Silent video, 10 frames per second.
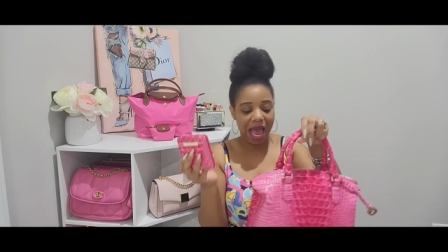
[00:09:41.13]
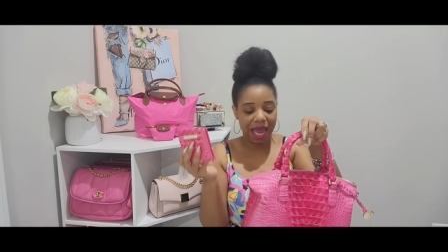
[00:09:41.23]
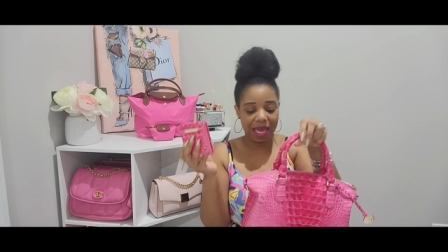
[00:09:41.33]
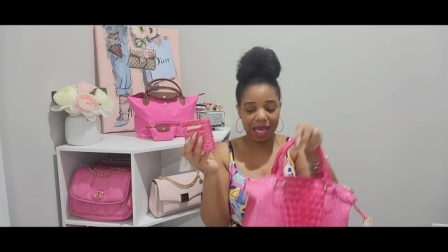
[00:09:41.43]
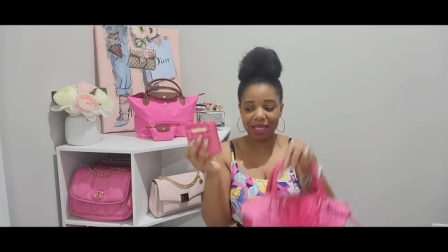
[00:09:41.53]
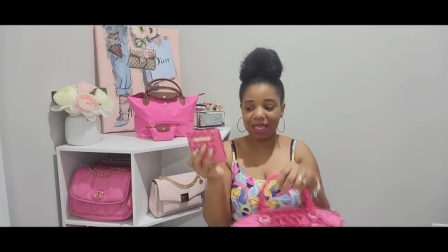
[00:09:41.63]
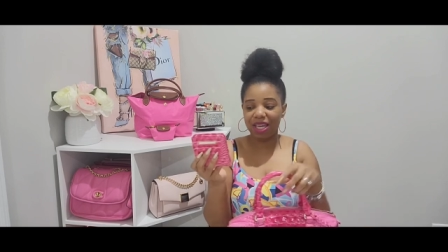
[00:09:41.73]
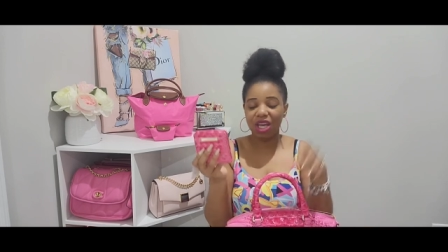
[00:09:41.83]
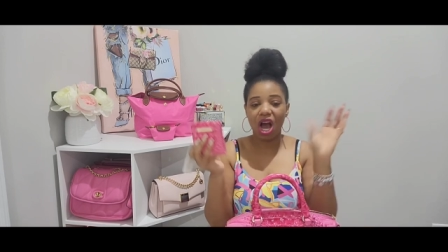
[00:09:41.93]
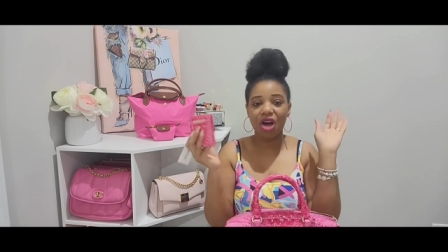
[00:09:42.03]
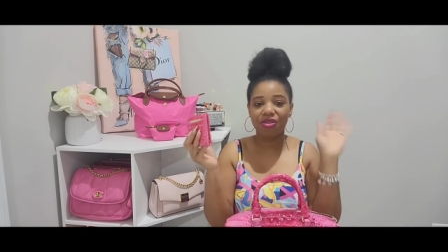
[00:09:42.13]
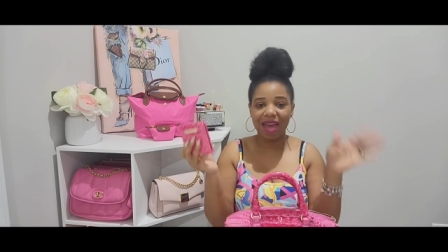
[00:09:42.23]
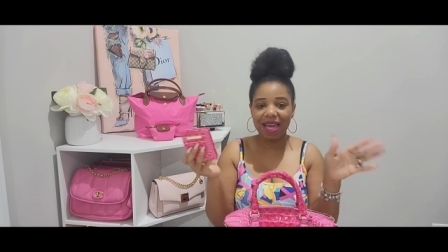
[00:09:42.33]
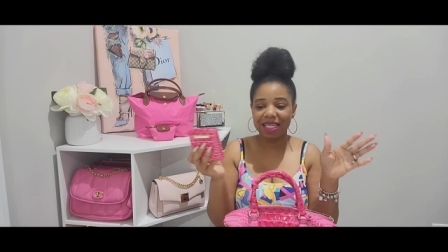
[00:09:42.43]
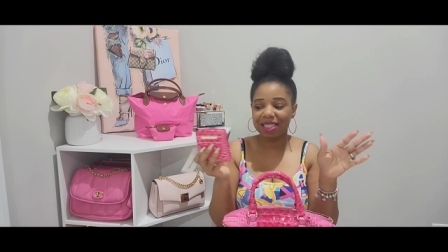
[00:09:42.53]
And yeah, y'all,
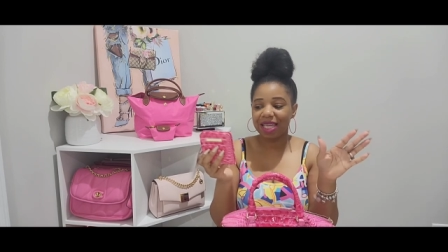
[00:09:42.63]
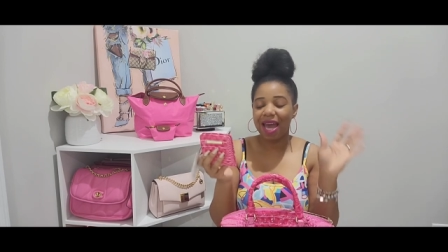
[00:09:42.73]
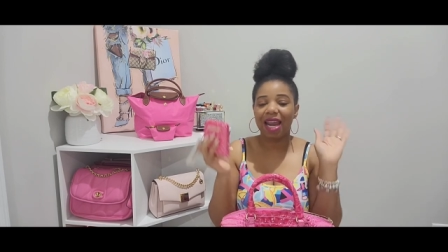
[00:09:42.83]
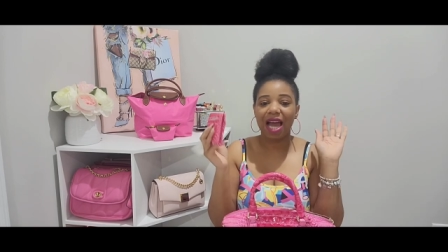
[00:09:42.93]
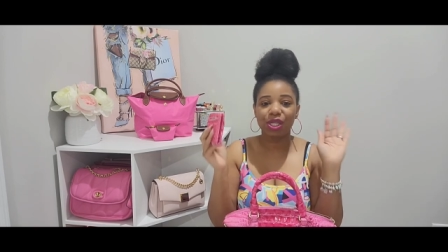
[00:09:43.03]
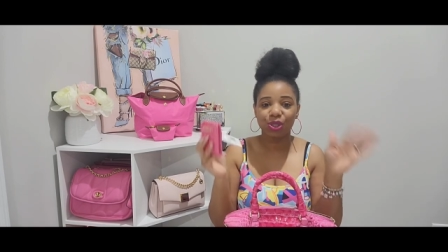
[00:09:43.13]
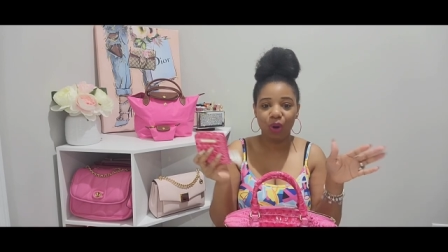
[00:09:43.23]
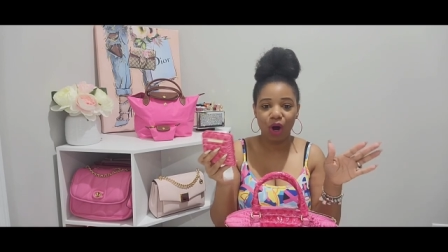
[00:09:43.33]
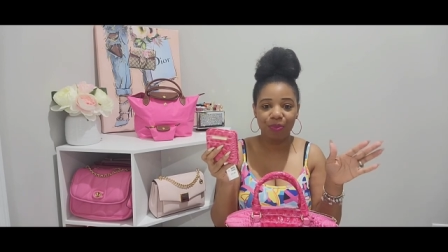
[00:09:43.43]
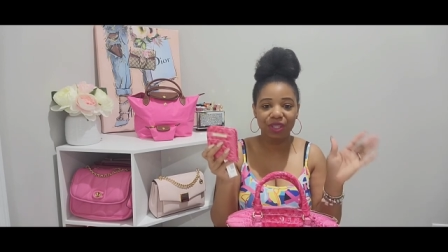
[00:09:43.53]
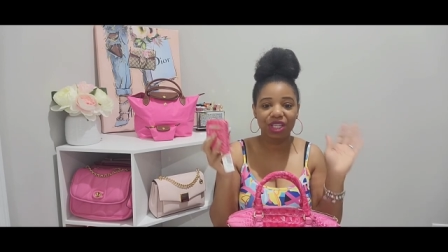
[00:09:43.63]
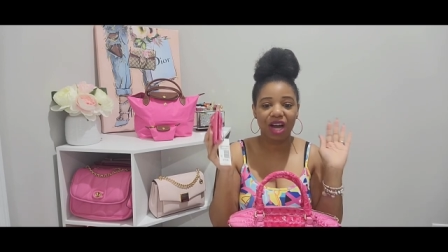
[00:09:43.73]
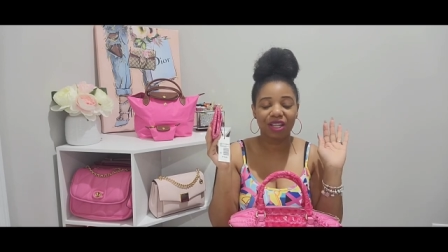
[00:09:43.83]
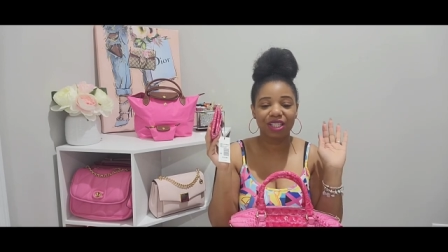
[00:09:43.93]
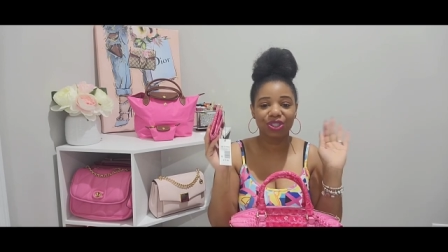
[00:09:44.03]
that is that. I do hope that
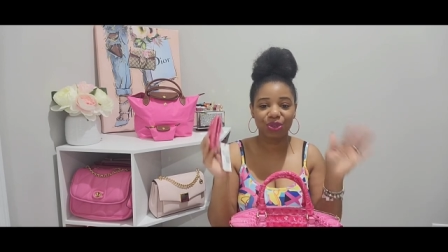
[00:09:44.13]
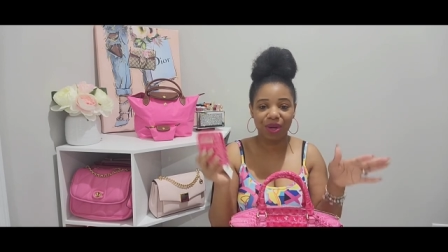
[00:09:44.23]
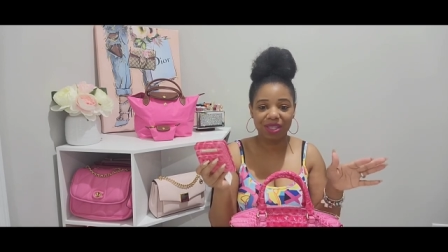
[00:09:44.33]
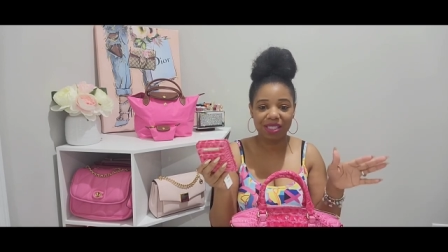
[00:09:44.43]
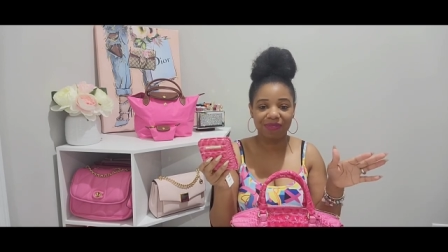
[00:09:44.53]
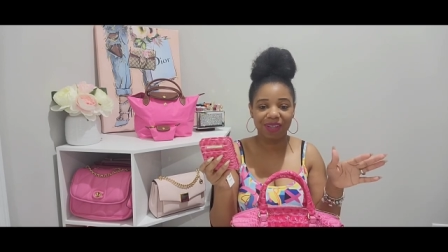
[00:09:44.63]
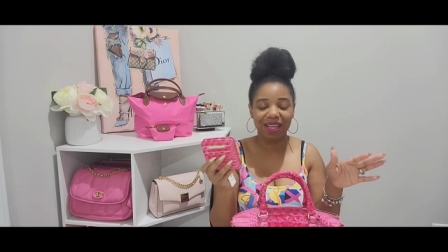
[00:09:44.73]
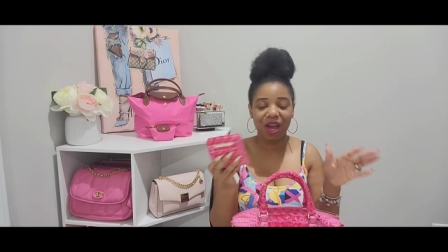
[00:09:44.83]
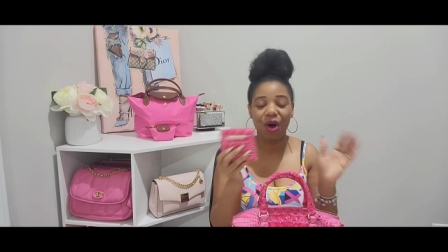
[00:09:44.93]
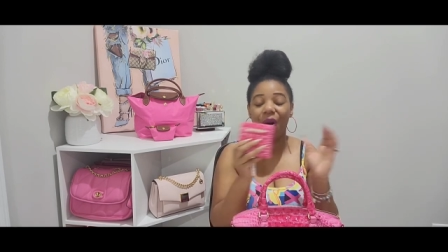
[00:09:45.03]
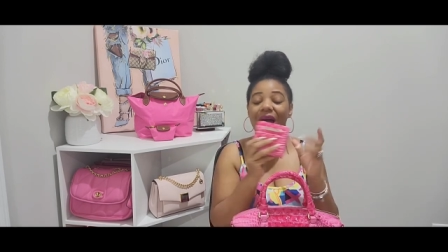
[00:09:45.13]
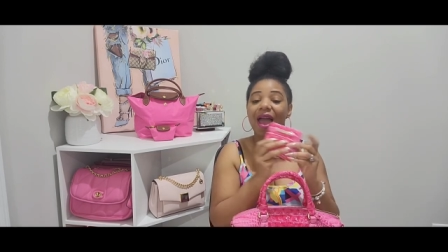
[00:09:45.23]
y'all enjoyed this video.